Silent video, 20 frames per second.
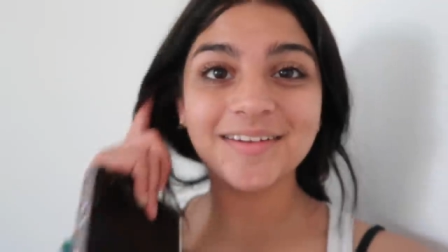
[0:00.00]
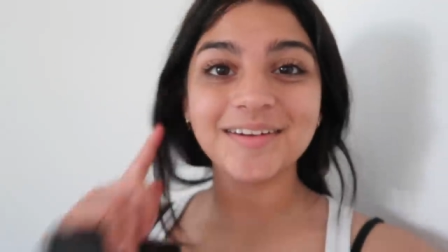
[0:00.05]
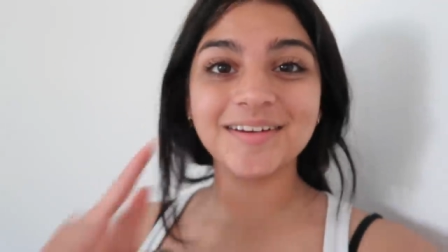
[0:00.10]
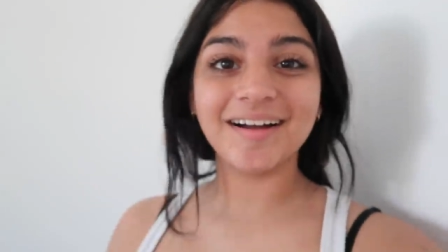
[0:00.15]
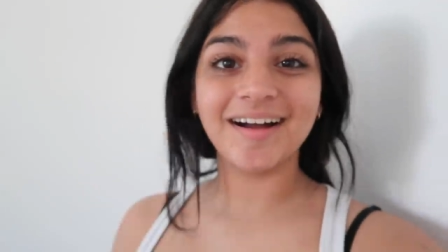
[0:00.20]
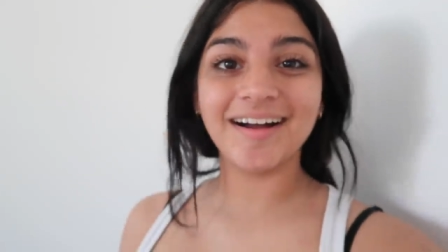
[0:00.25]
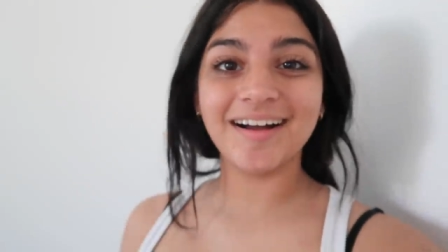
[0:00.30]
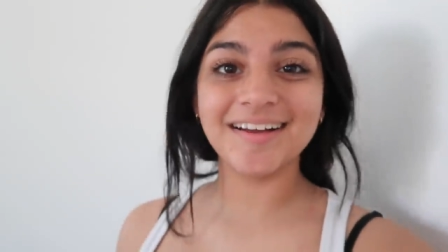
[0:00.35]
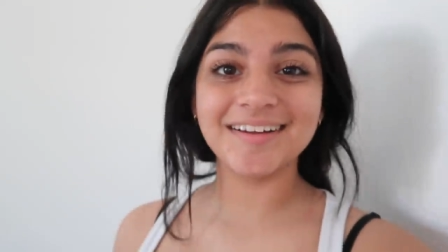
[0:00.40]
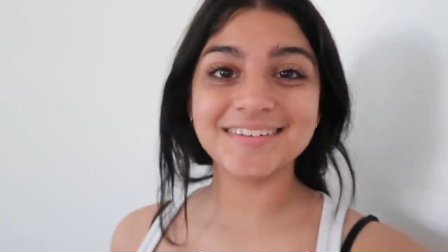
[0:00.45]
you
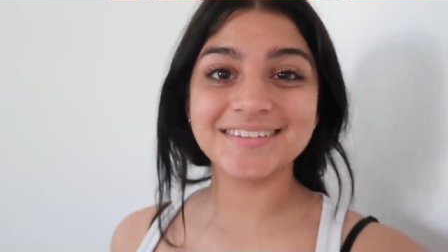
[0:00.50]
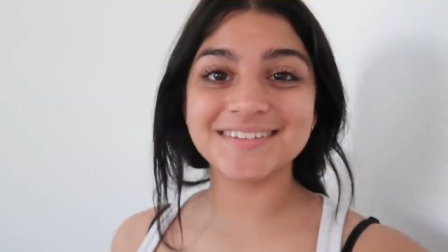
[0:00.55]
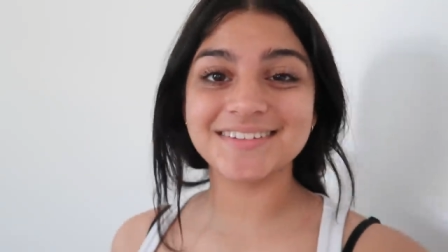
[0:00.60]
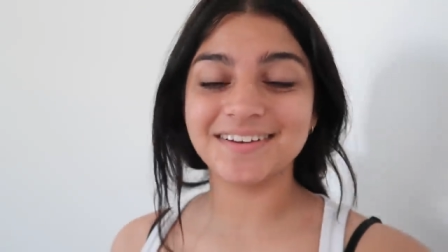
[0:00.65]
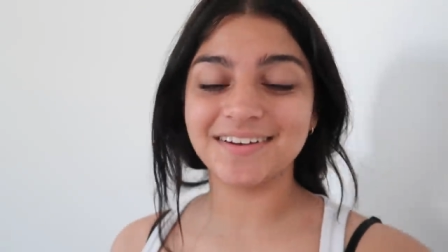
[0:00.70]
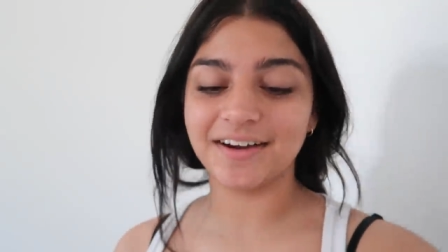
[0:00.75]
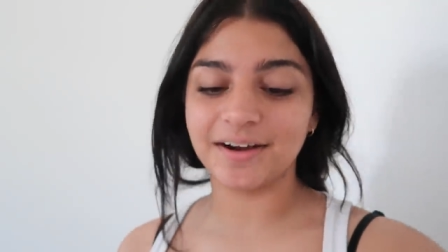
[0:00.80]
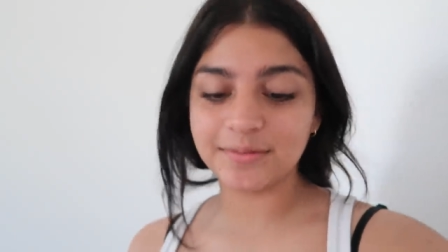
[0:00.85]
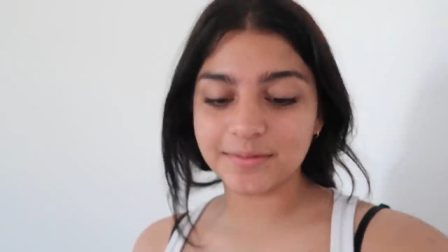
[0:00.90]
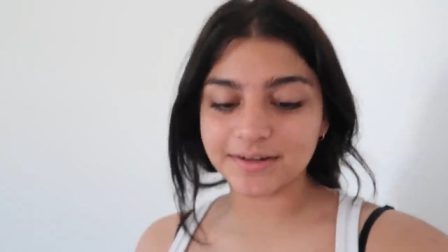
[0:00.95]
guys
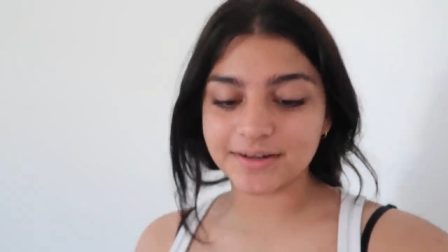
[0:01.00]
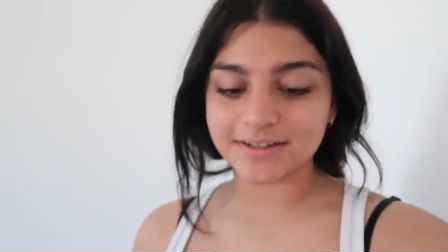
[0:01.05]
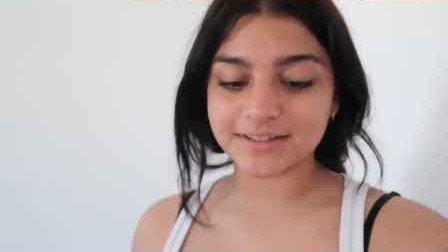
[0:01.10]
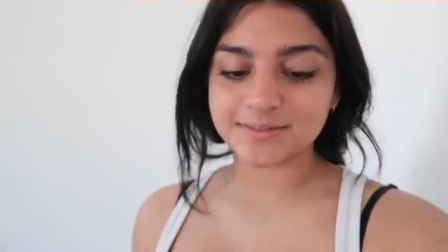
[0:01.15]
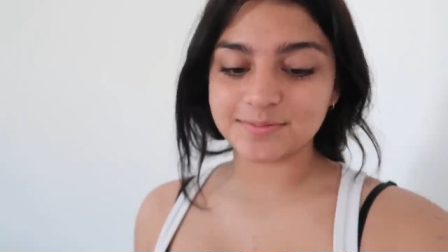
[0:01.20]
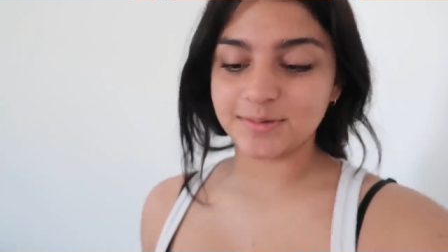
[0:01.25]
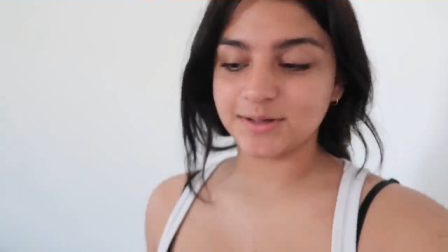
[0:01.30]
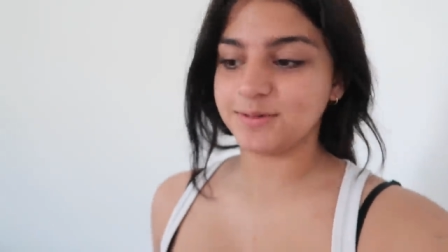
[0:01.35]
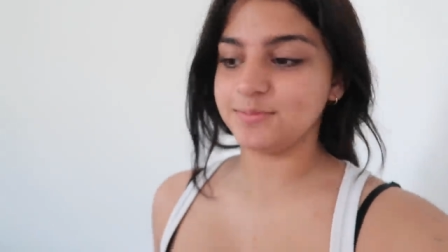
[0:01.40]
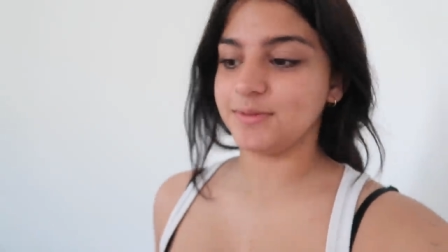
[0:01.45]
so I'm gonna
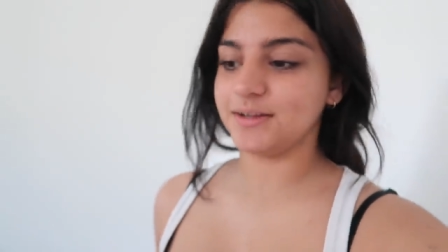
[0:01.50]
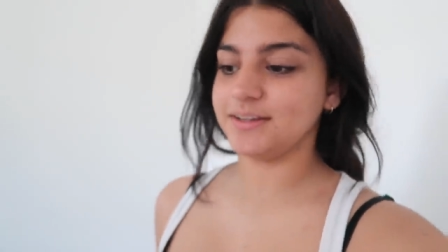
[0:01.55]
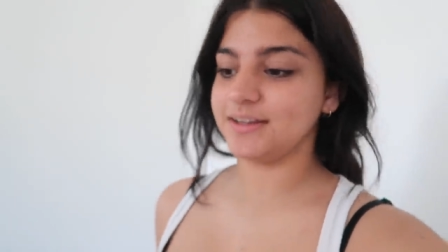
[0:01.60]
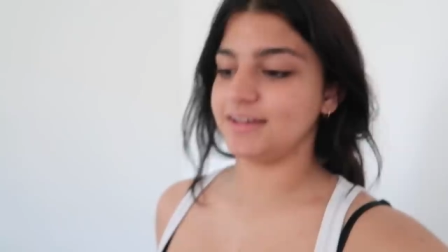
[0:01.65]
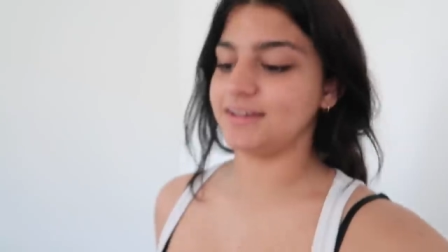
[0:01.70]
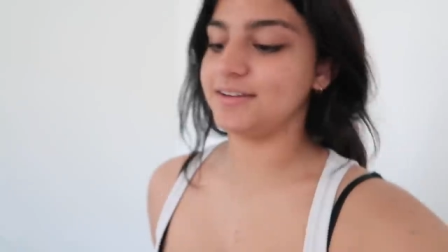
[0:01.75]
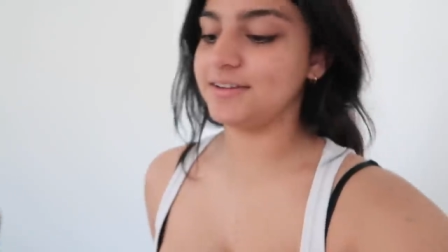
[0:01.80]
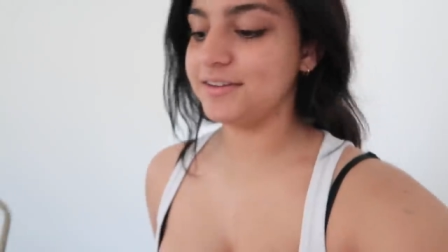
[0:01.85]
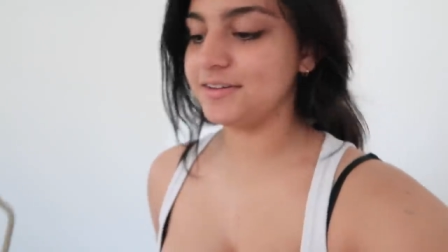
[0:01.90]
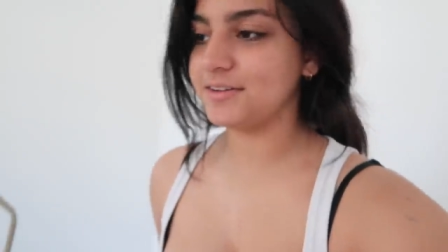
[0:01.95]
explain my
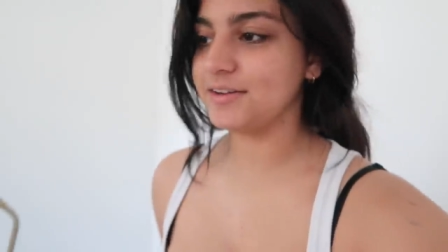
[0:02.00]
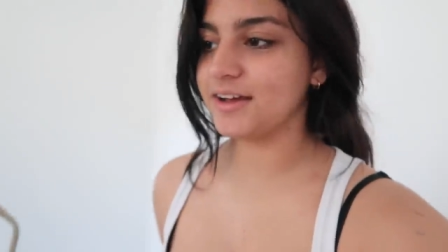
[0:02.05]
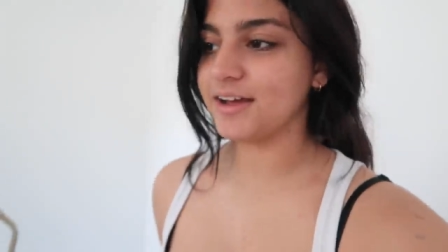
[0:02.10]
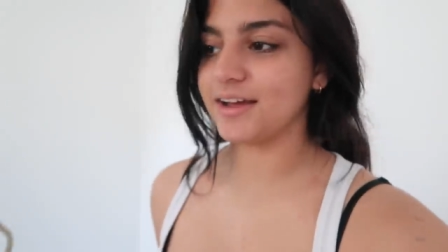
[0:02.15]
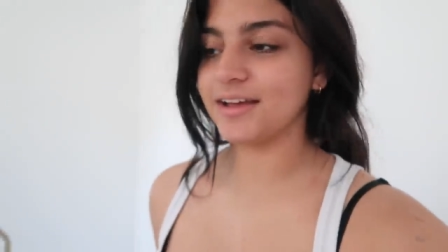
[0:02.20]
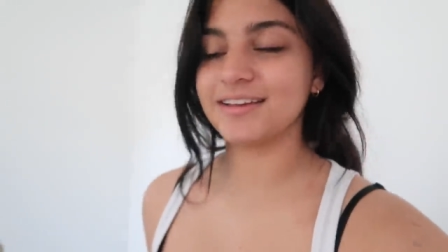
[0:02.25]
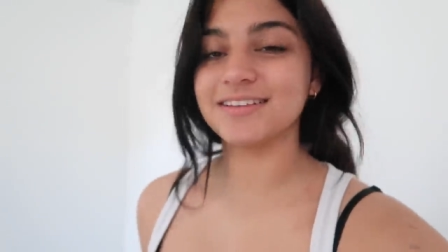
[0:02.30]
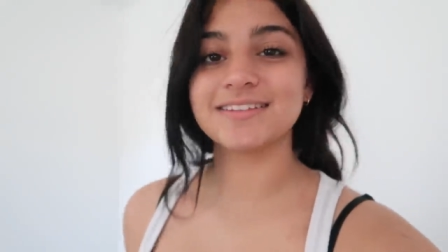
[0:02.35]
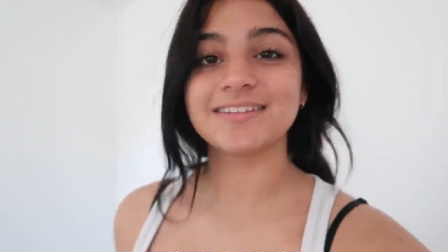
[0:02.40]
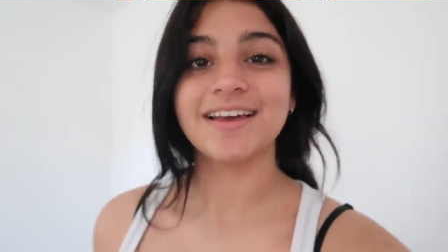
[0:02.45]
day to you
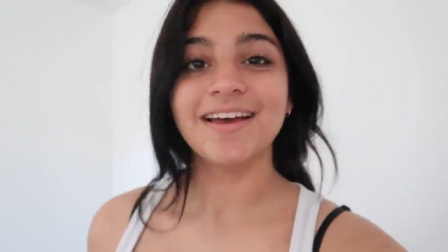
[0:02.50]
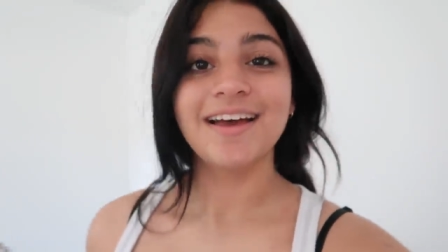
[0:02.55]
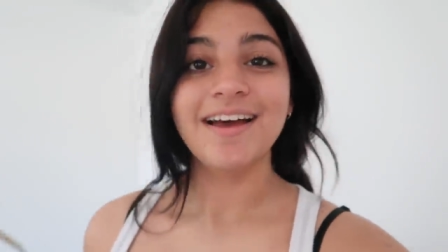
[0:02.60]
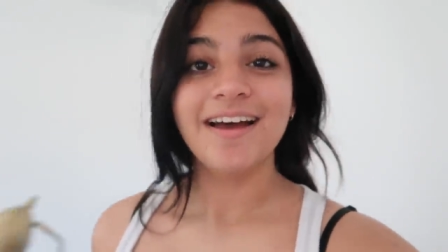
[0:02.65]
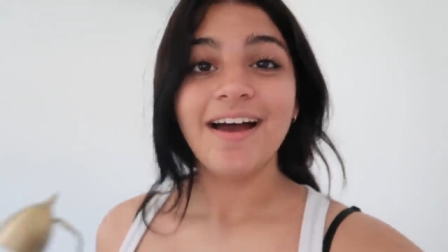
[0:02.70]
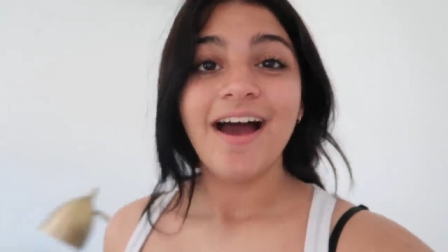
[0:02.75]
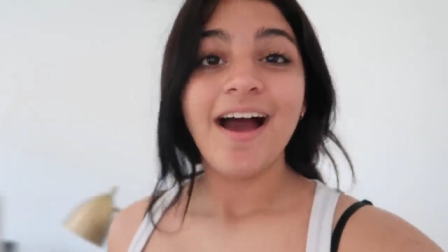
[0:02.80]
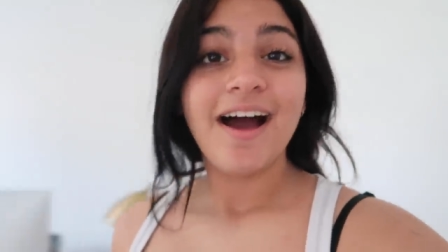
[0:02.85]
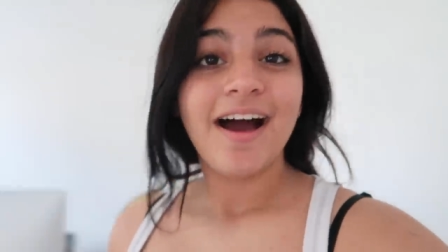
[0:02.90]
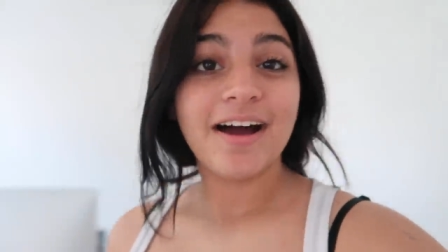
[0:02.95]
guys
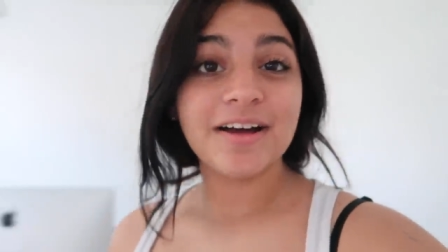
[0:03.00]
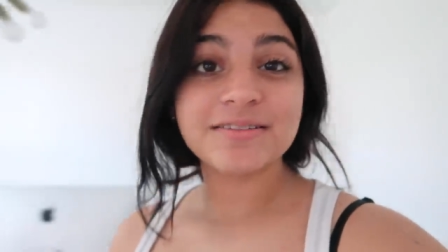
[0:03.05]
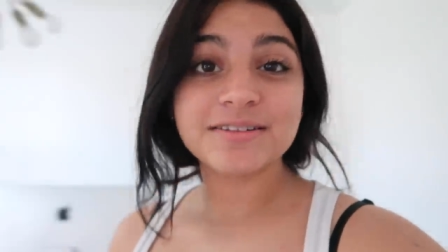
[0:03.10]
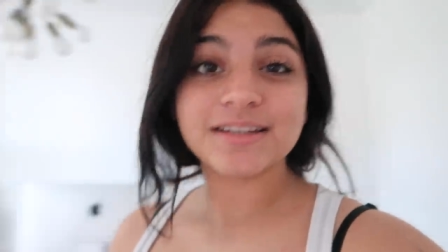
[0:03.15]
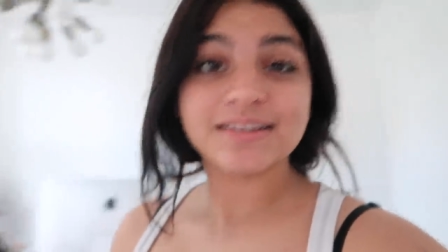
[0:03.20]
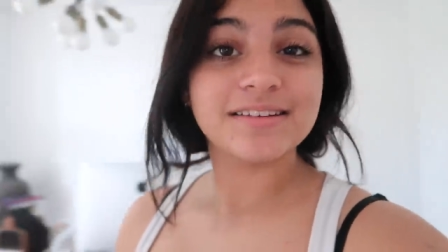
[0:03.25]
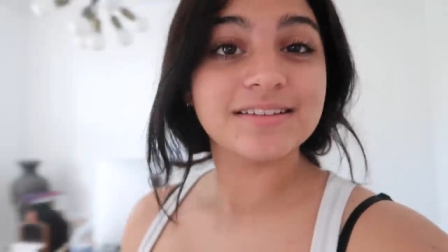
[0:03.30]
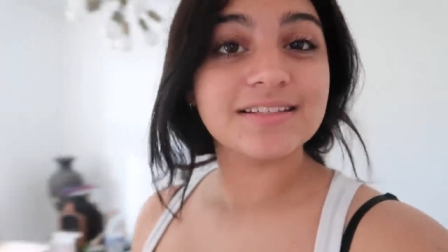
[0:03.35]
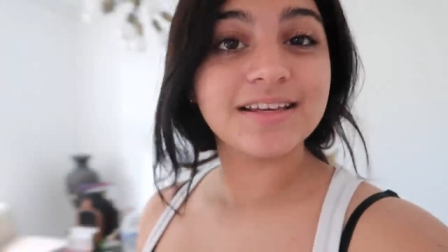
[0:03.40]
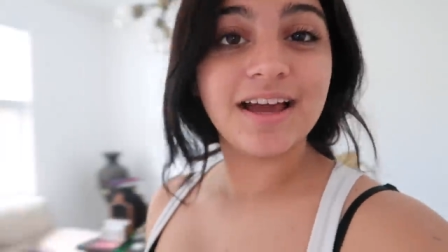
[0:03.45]
I'm
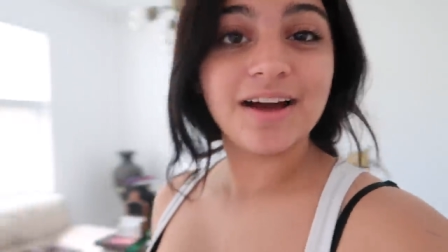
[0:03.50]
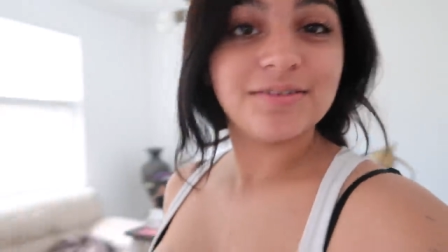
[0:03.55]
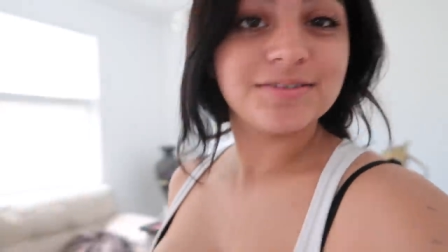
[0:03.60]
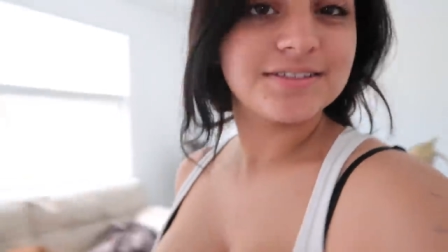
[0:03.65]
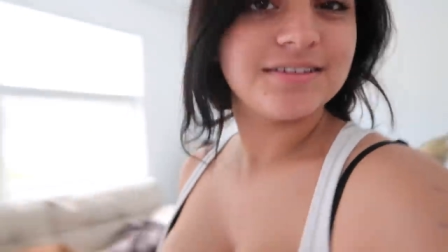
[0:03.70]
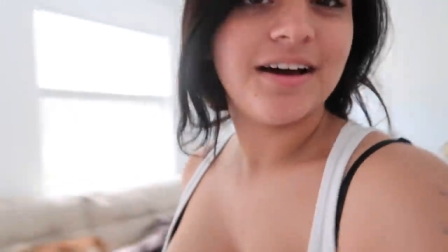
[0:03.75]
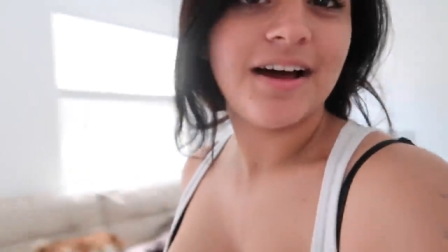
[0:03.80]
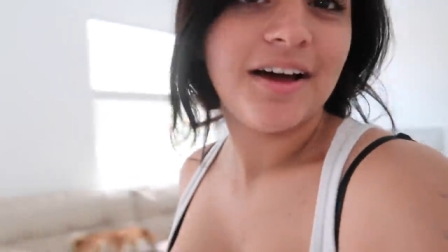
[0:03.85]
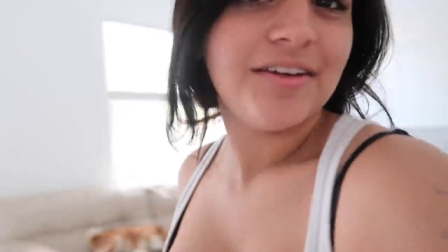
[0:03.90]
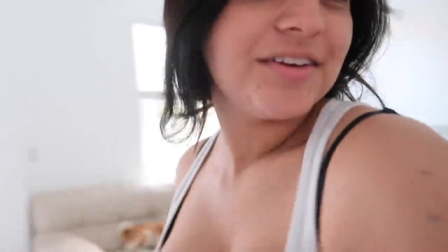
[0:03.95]
just gonna say I was
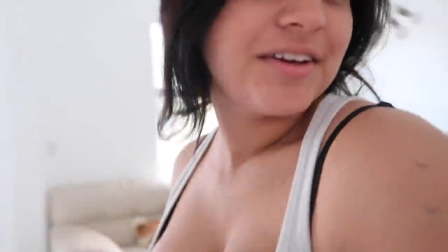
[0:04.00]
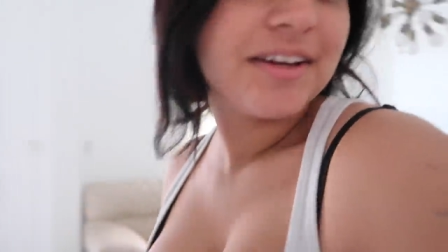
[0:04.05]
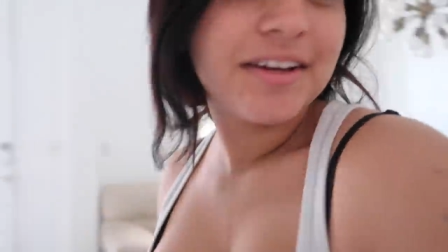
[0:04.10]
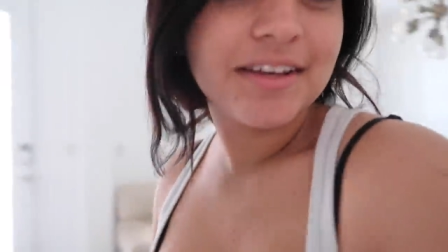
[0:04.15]
not having